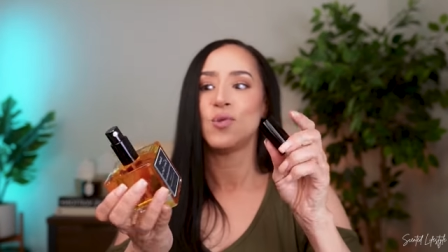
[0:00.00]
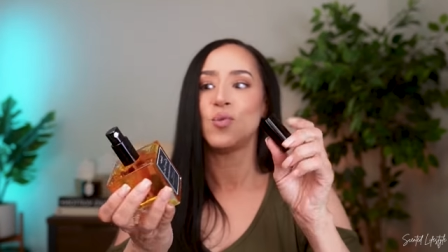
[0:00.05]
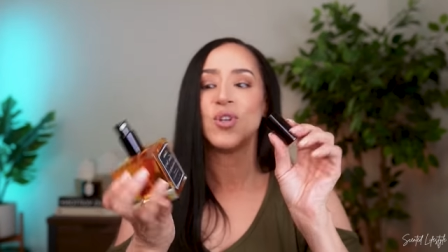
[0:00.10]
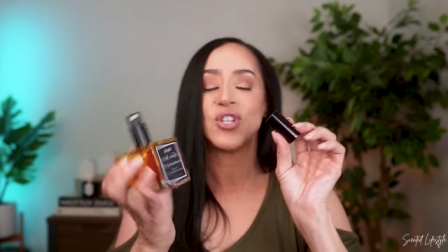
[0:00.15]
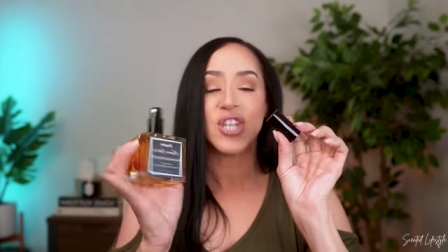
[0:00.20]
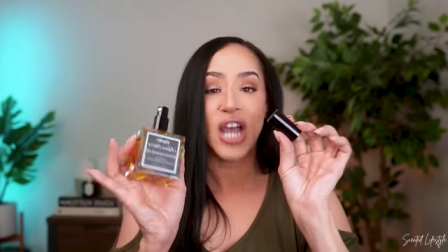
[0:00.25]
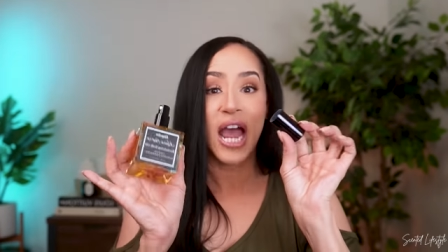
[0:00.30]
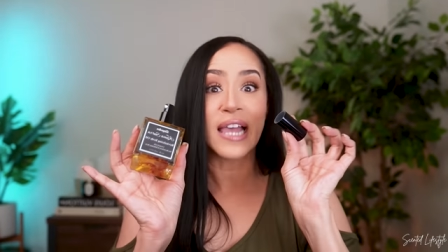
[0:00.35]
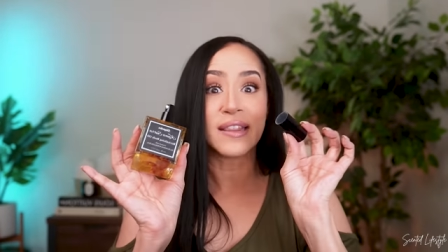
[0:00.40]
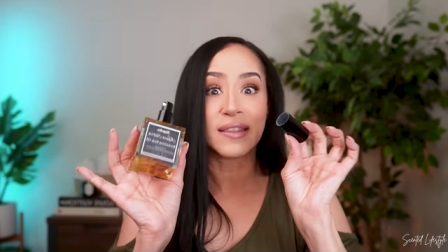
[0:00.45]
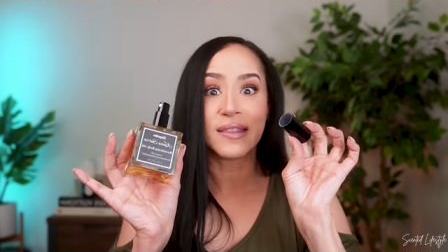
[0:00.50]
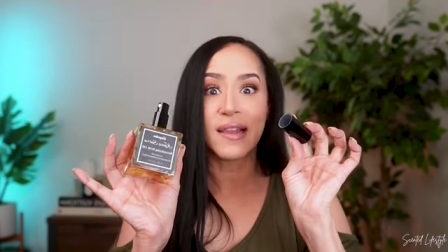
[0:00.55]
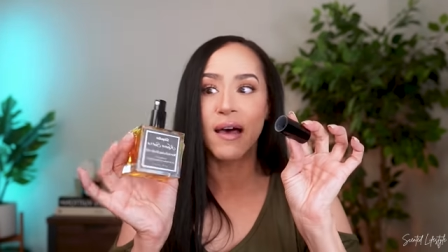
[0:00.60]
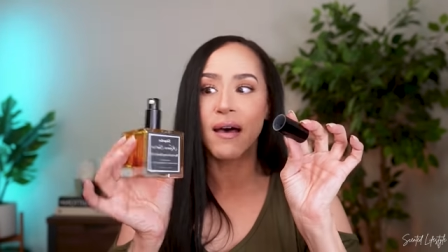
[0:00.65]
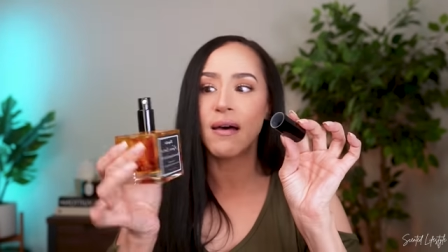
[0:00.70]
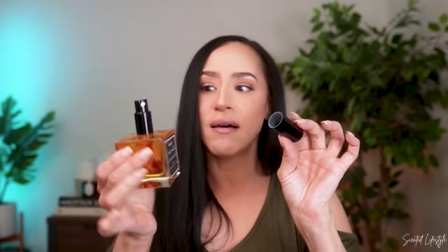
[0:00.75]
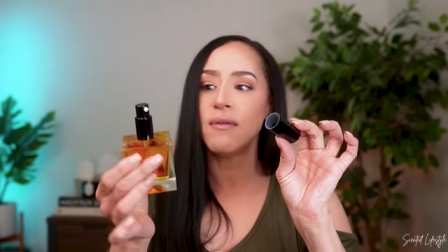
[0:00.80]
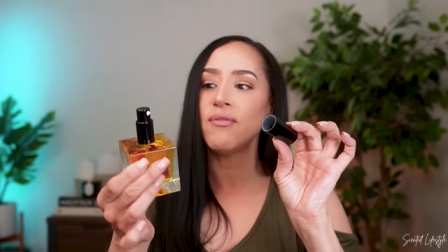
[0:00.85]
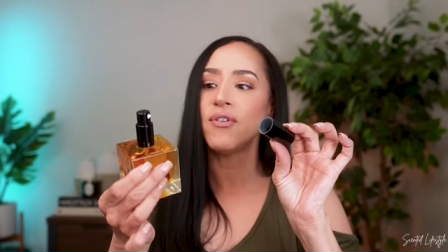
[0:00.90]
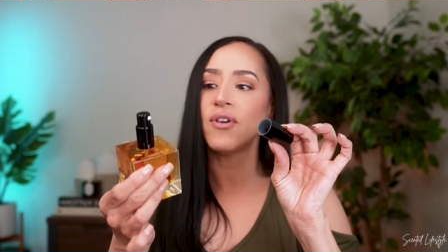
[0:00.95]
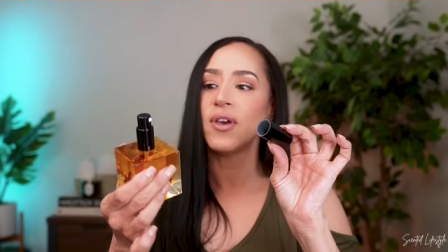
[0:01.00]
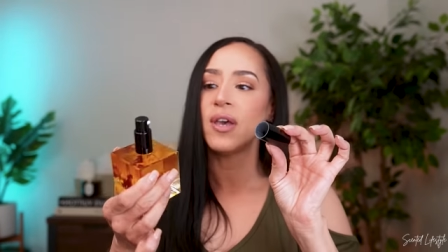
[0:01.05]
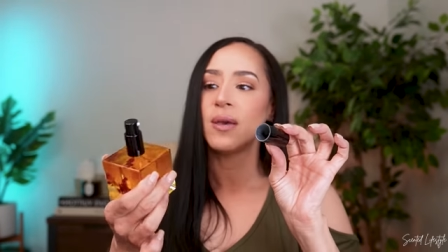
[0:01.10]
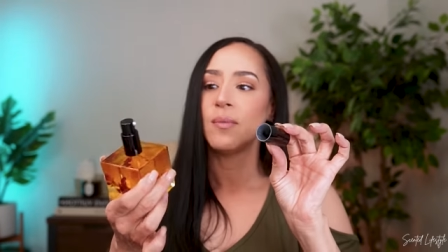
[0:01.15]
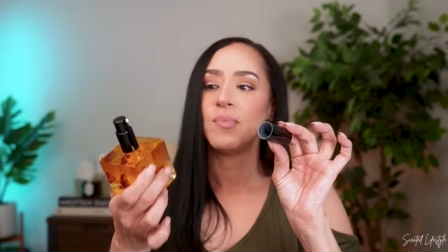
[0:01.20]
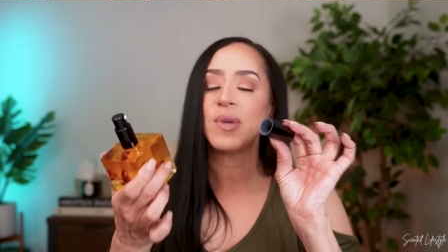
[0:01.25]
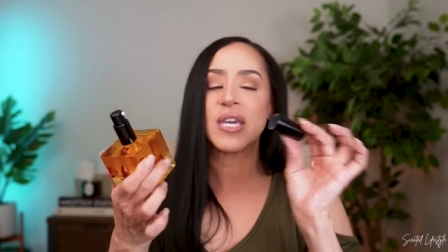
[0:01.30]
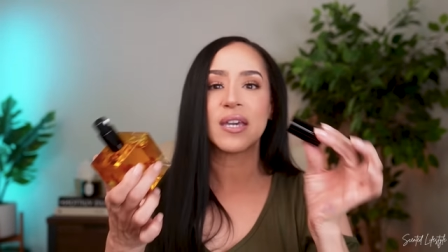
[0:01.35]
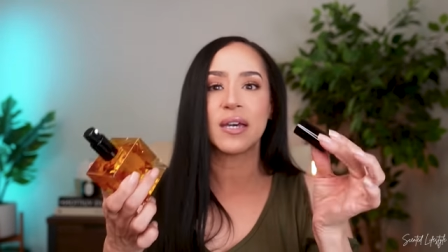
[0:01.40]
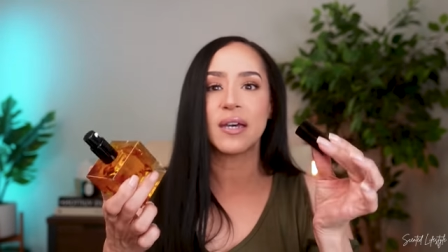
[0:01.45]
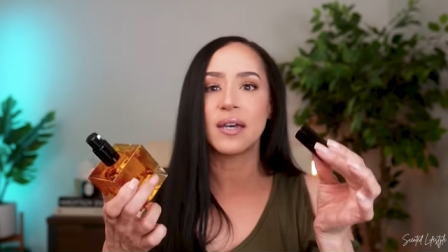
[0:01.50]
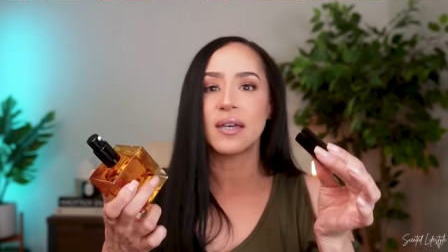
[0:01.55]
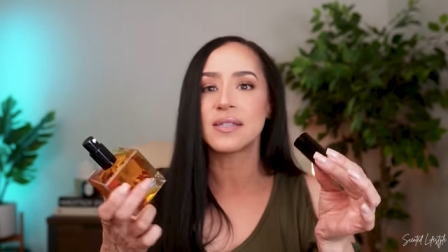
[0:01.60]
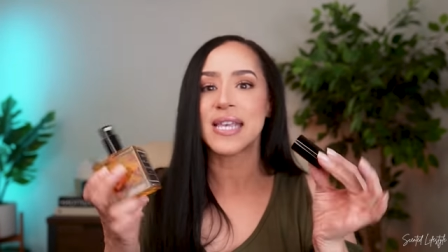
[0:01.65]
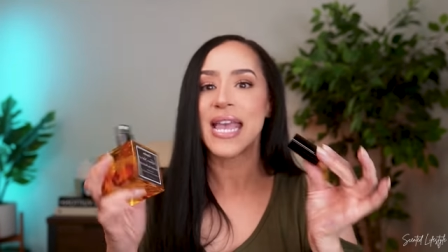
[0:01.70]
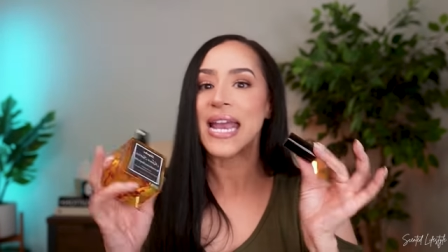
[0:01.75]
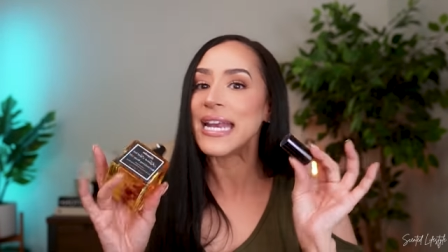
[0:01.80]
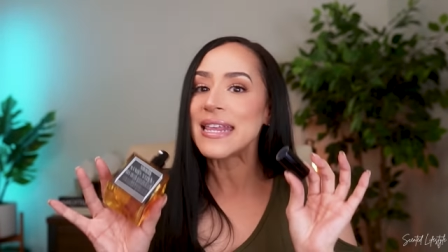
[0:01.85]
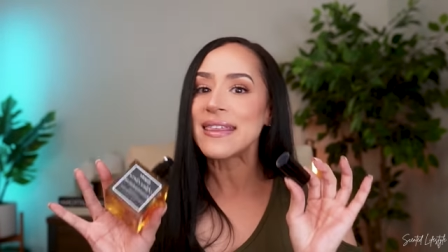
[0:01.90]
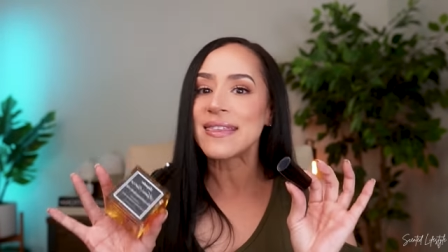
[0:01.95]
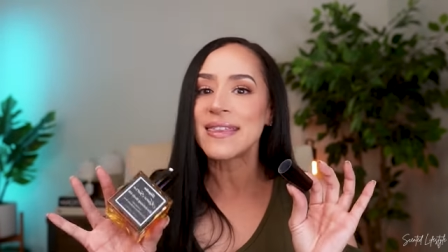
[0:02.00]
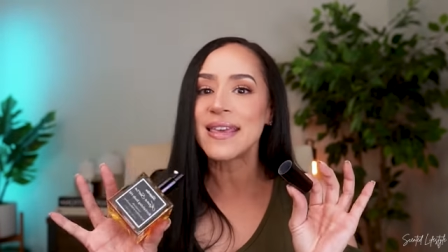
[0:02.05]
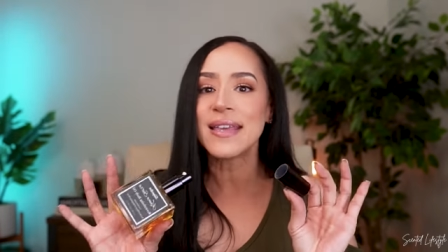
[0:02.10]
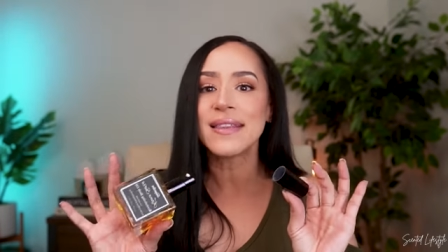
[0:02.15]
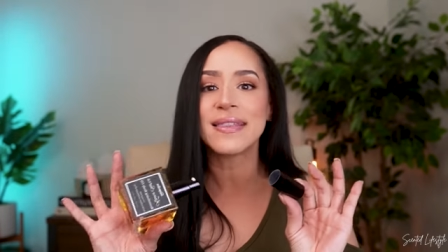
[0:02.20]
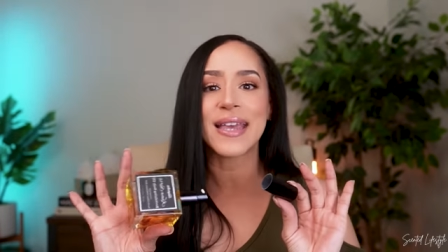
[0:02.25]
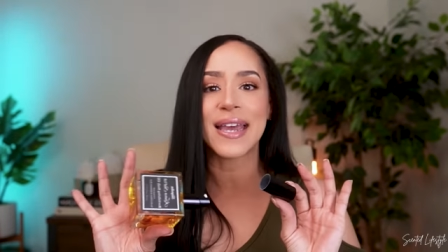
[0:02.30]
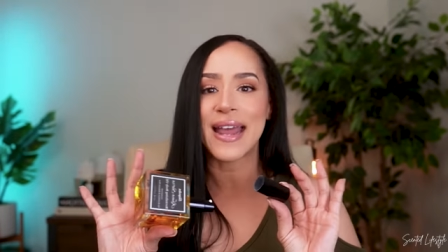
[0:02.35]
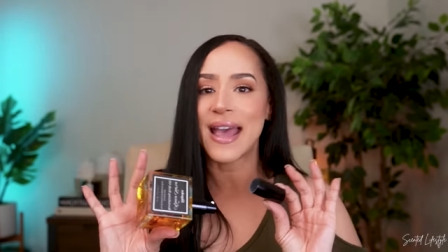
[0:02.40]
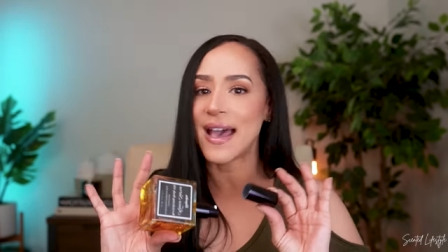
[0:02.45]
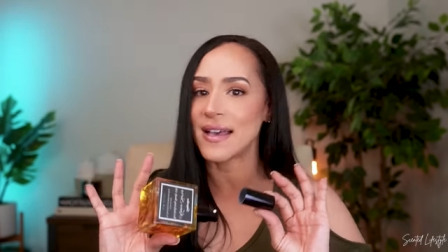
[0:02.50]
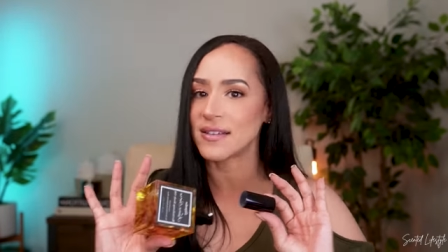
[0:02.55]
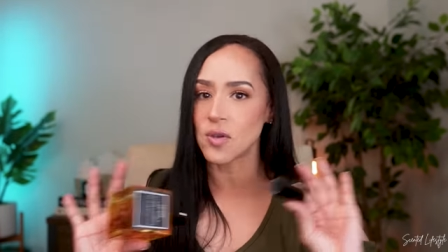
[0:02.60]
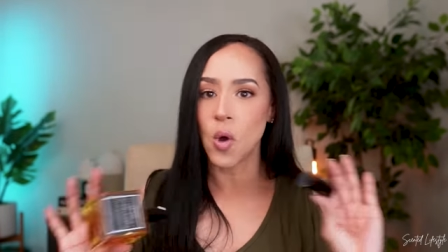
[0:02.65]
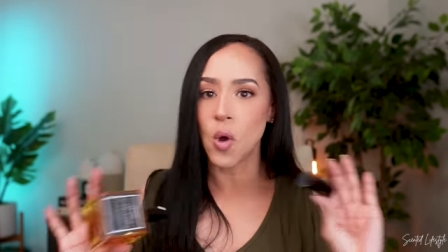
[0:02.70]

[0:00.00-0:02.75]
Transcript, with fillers: which I love because anything that